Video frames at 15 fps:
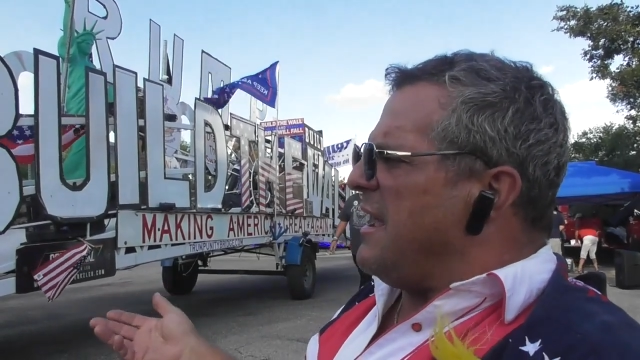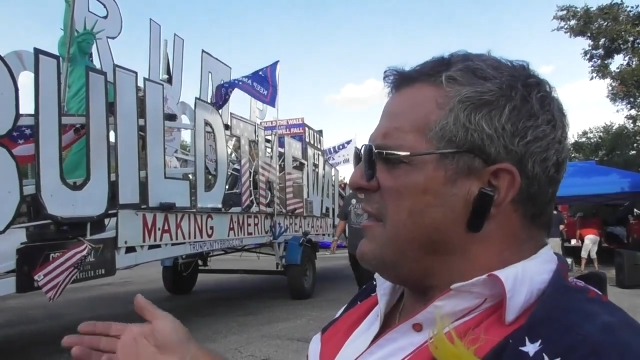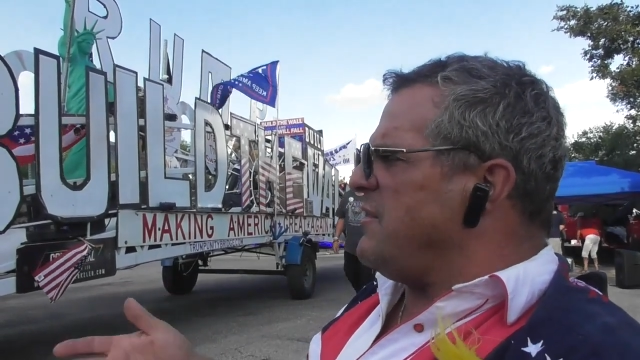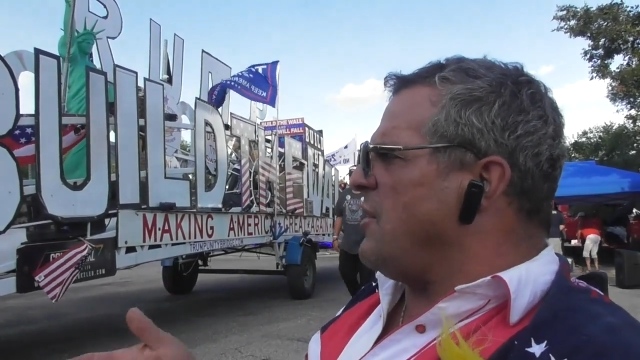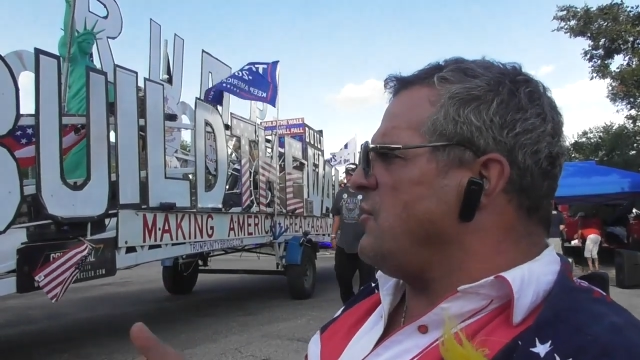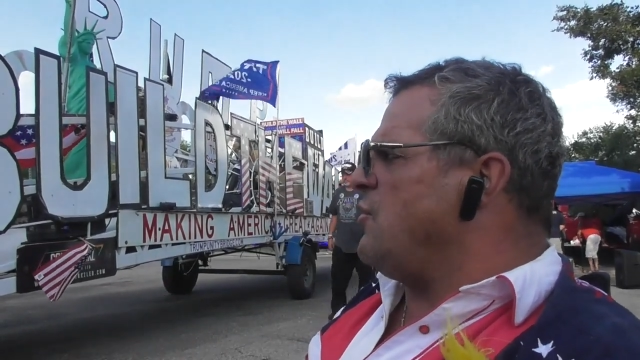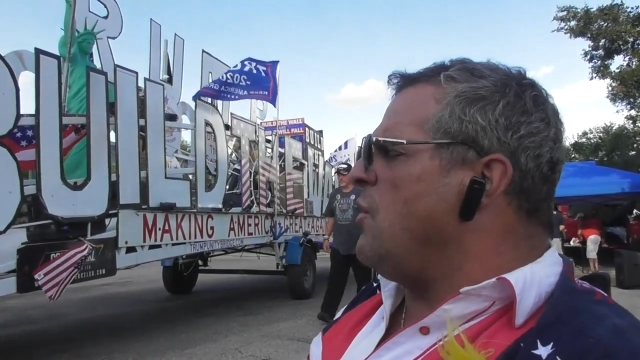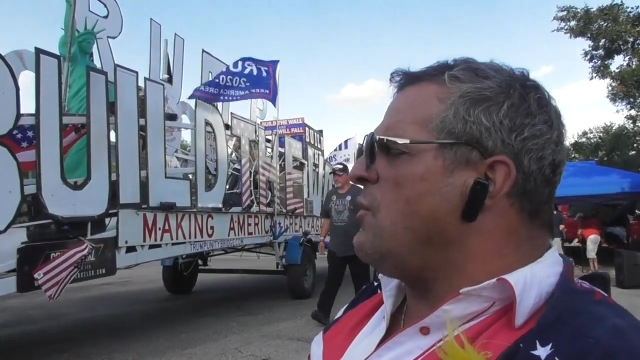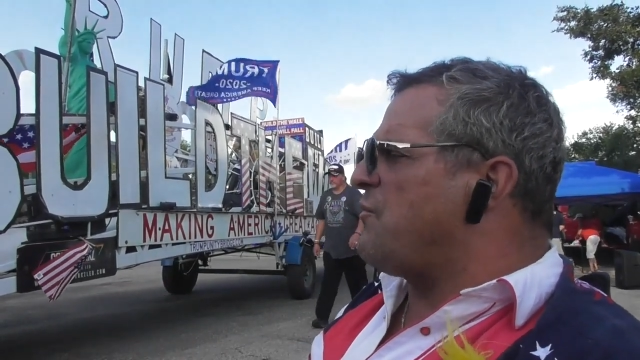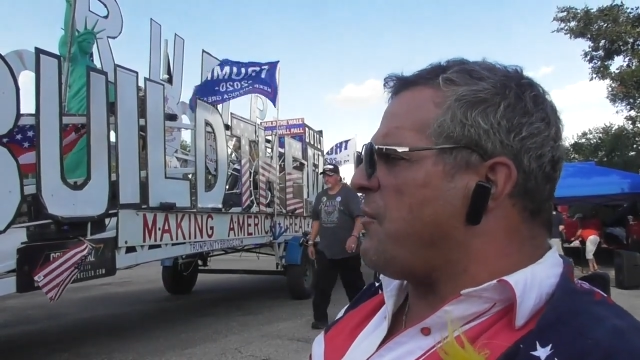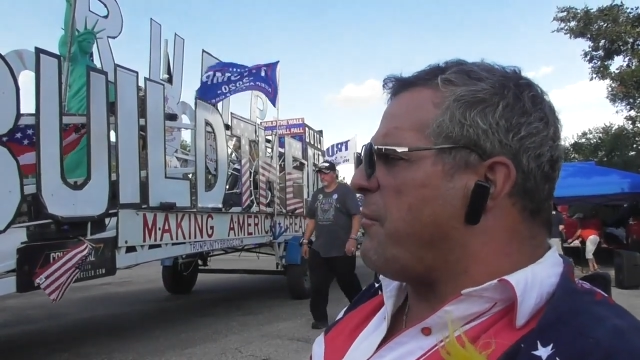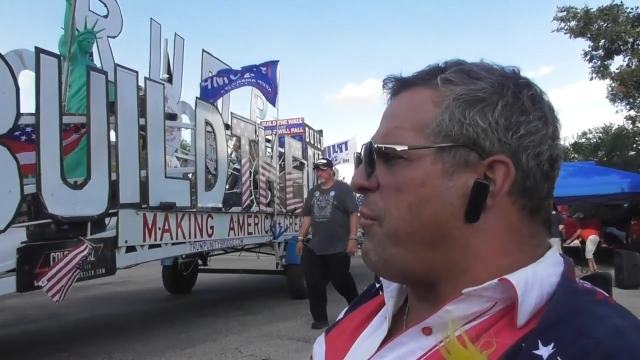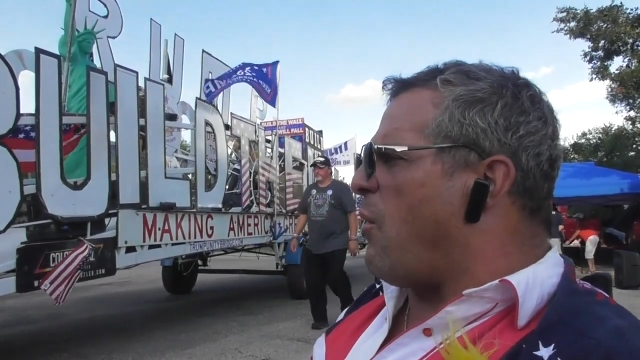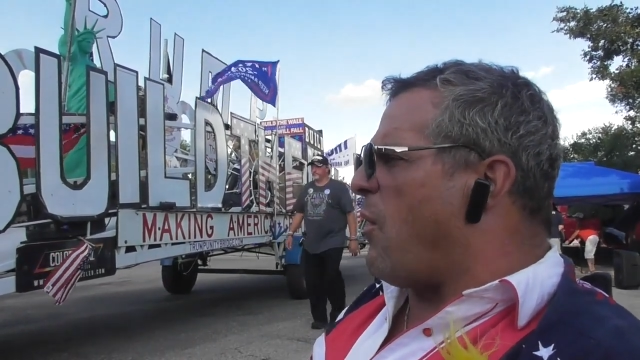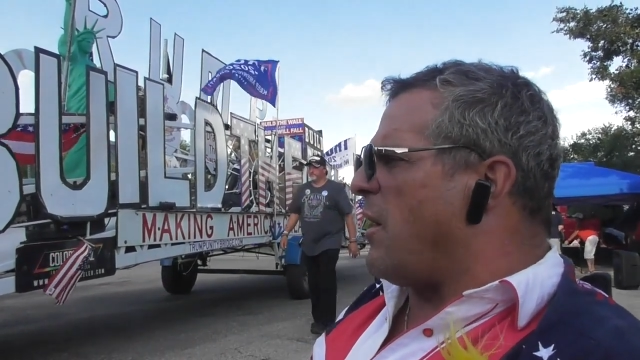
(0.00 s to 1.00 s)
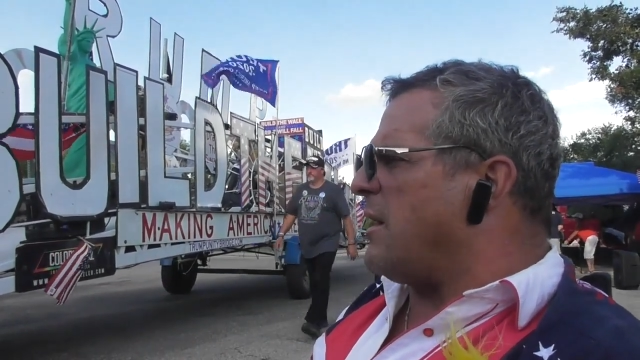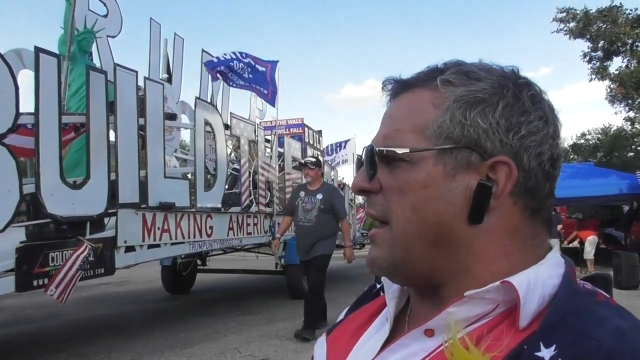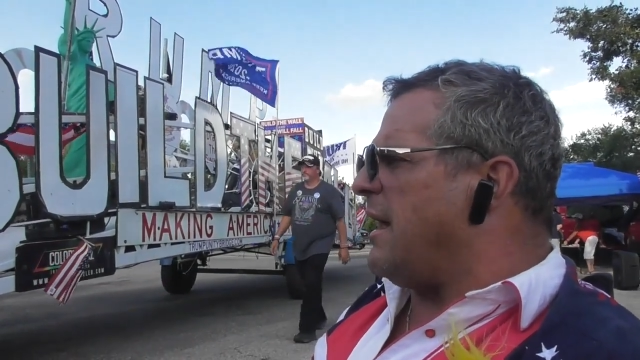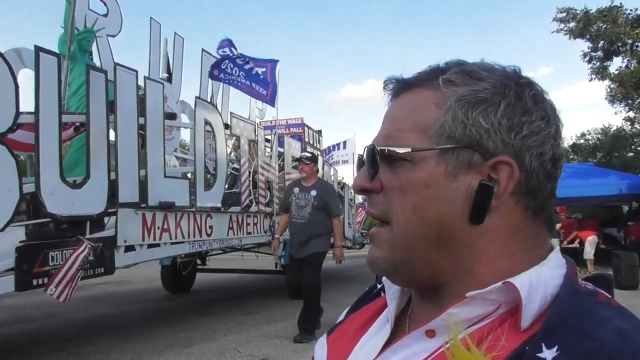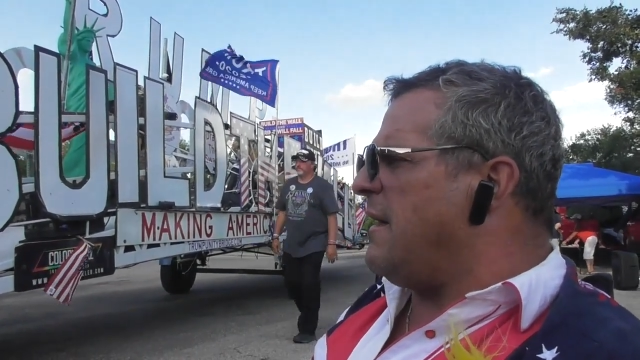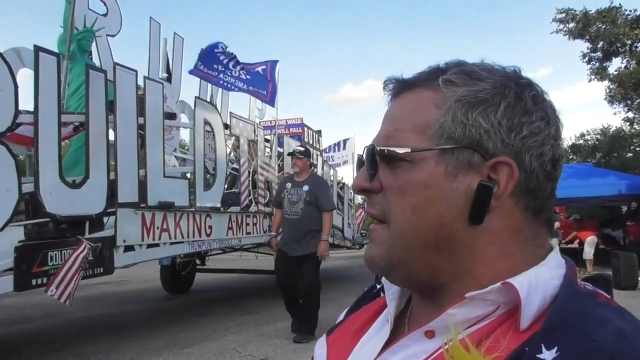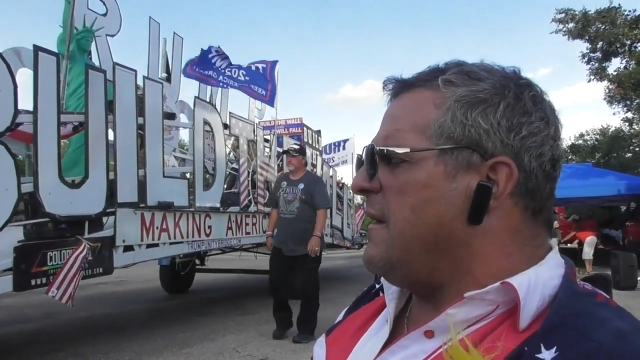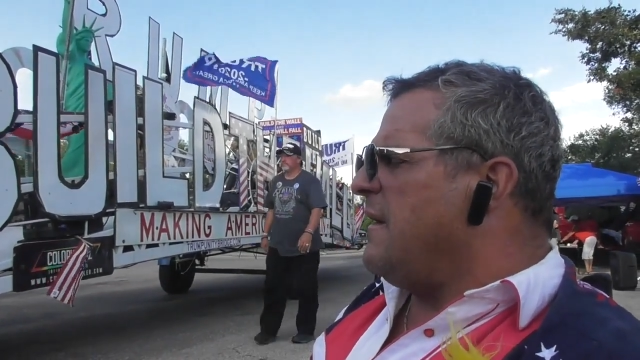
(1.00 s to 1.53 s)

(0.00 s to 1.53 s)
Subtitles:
in their news reporting,